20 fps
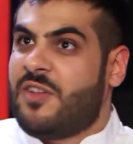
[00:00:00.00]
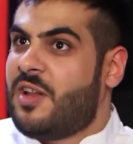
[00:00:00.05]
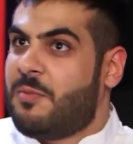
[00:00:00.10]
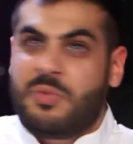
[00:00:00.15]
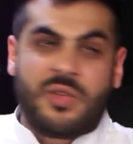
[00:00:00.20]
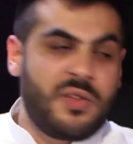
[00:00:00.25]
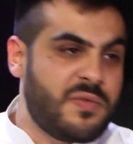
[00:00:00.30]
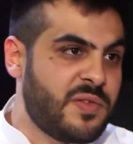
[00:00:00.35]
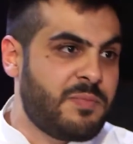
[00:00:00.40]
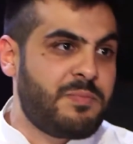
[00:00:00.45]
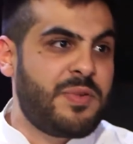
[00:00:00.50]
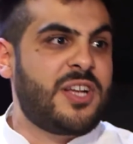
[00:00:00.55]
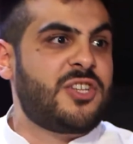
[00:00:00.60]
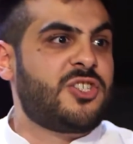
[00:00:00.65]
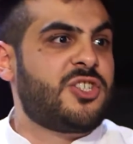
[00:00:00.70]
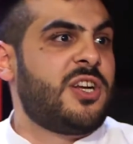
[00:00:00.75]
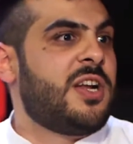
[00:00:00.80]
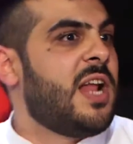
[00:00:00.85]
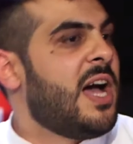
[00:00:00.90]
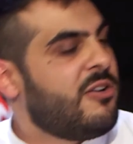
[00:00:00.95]
it a beautiful
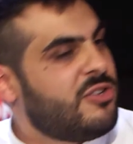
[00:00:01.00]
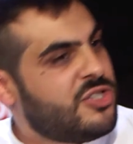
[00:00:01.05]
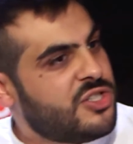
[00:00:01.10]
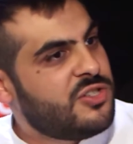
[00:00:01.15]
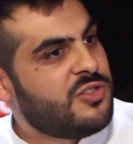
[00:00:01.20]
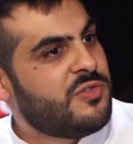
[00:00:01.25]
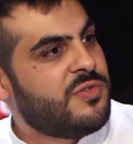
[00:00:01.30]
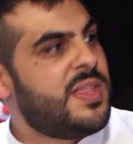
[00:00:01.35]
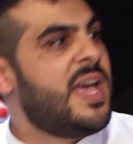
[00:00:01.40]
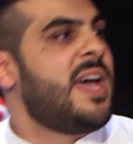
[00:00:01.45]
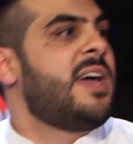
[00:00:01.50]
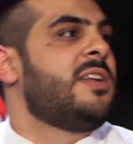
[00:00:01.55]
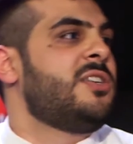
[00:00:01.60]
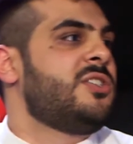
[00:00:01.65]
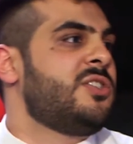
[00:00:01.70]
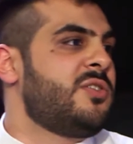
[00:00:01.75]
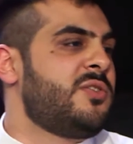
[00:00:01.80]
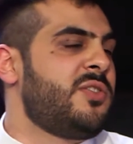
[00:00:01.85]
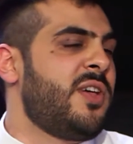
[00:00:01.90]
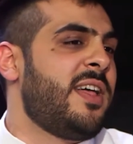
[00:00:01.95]
picture, and how you should do that, and you
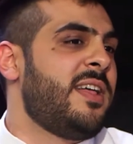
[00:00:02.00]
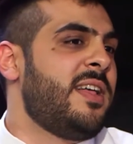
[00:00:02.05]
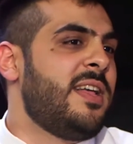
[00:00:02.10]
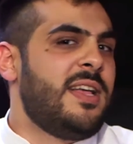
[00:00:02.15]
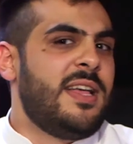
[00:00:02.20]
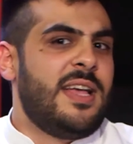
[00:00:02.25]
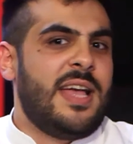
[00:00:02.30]
should do that.